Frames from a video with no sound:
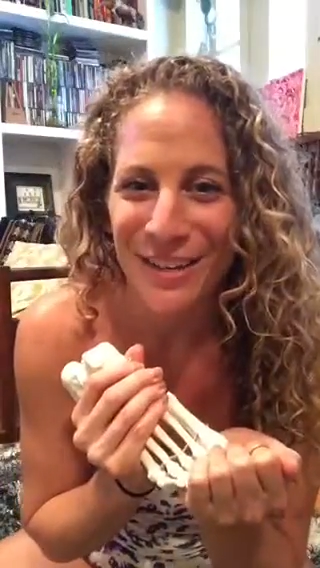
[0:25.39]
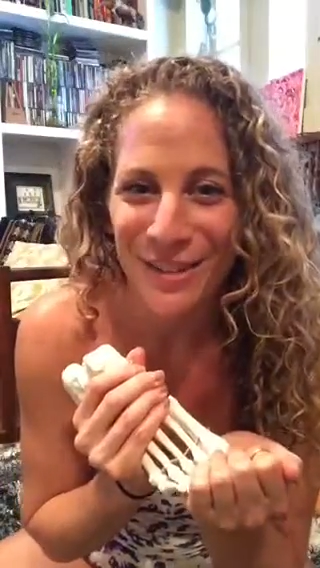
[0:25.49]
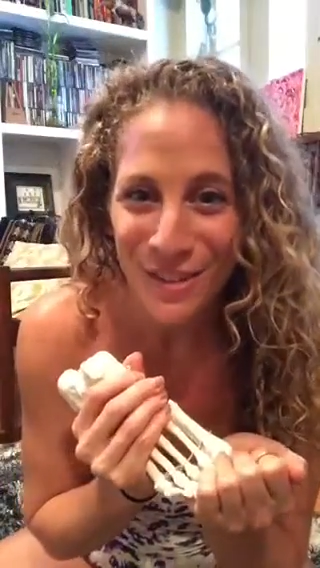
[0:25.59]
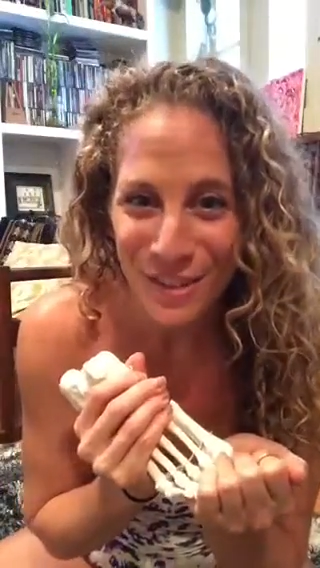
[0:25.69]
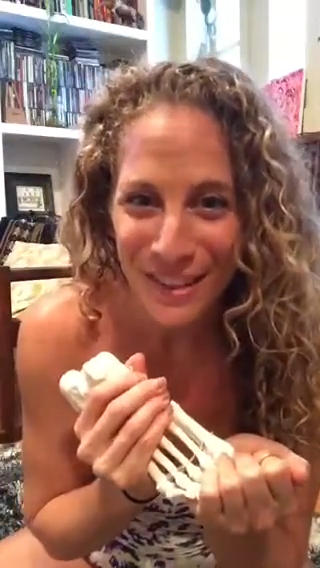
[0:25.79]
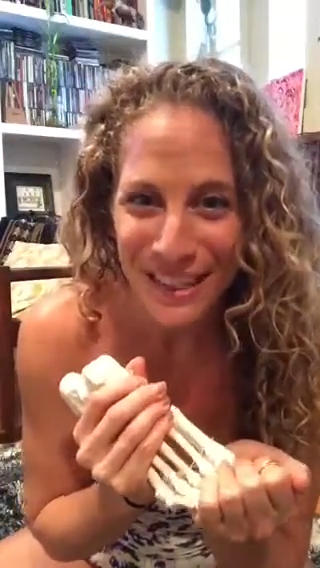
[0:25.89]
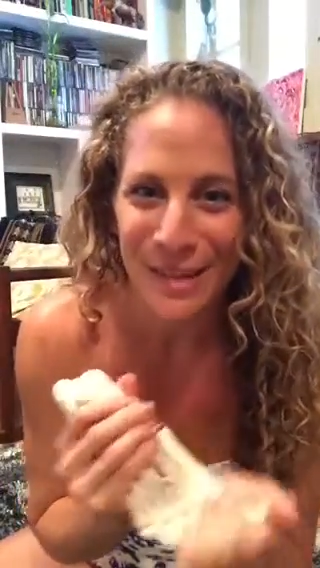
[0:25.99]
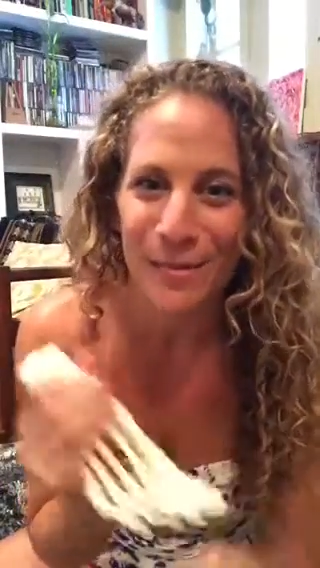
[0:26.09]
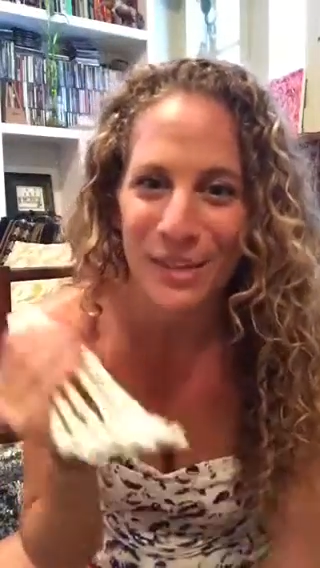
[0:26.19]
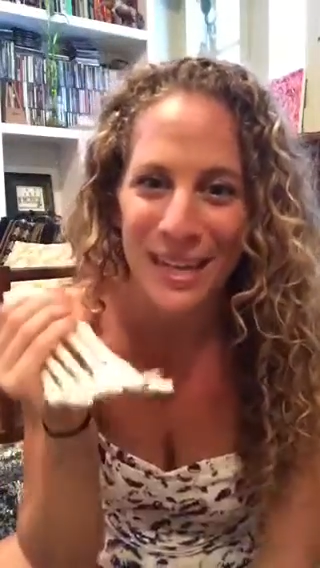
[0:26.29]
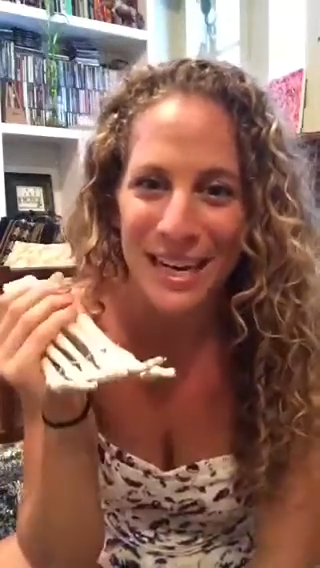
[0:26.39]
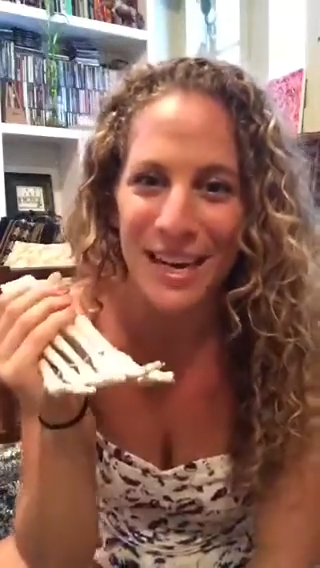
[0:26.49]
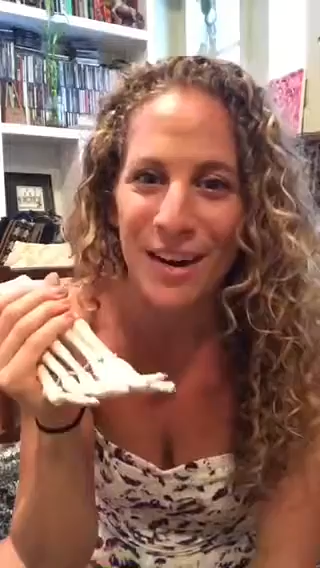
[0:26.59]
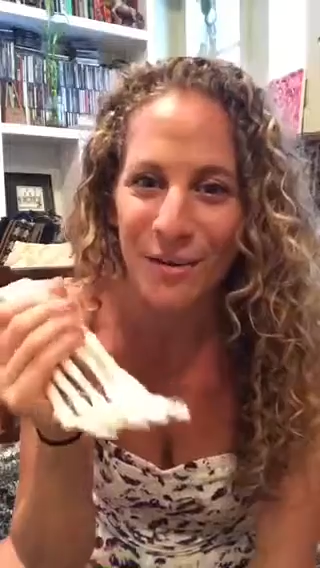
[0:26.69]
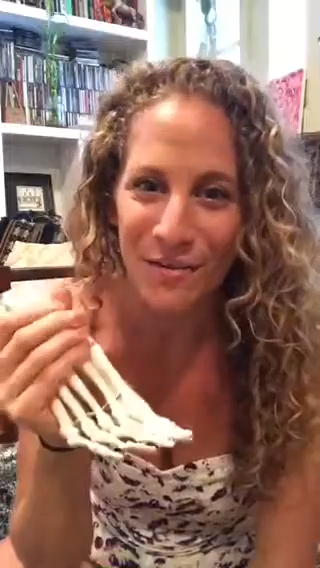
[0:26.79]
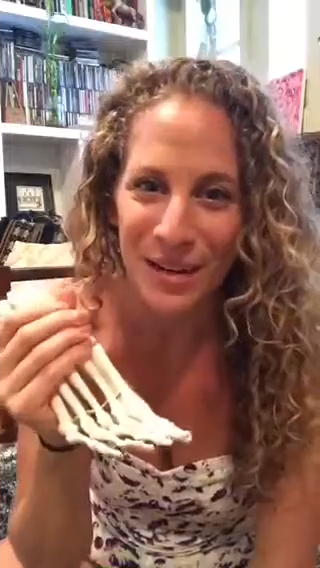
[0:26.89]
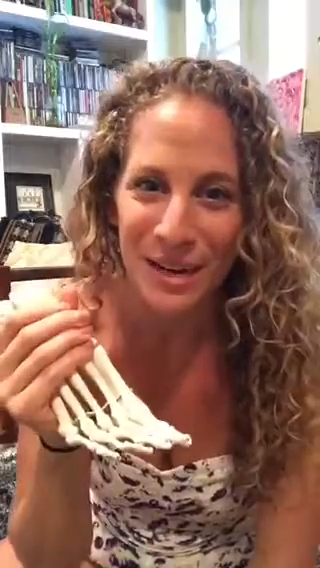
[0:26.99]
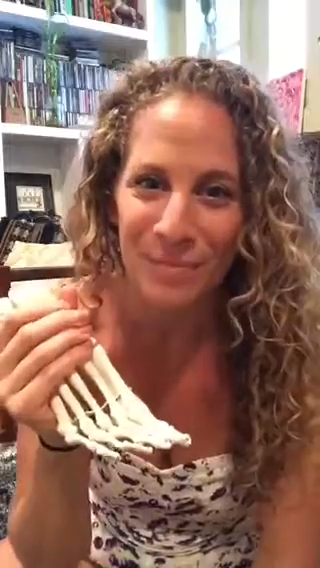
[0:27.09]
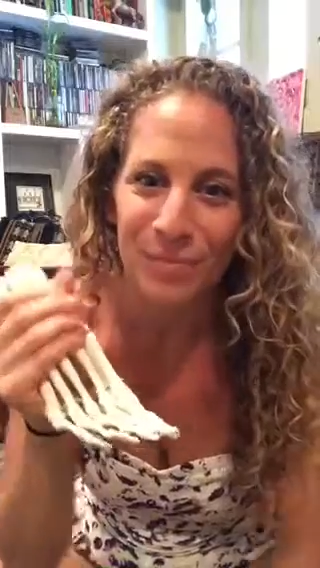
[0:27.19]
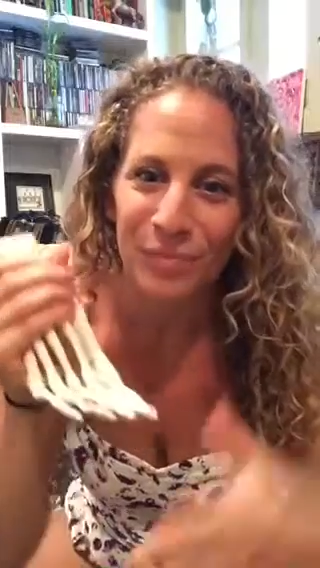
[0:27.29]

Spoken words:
usually we're taking our feet,